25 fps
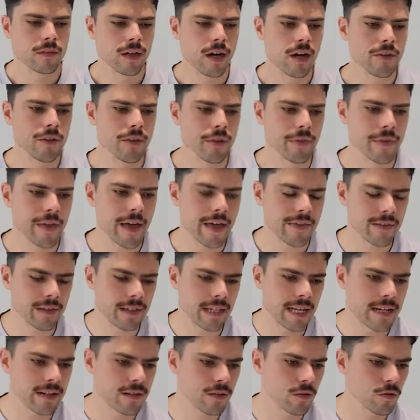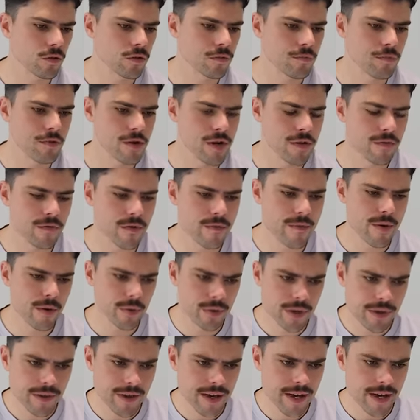Other than that, the ladder looks pretty
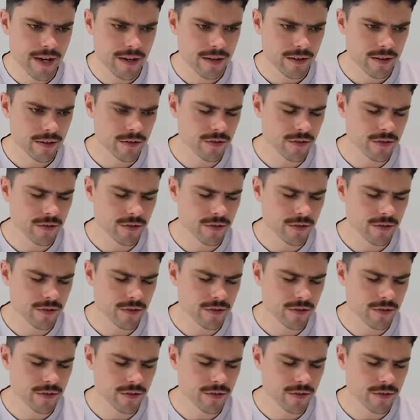familiar there.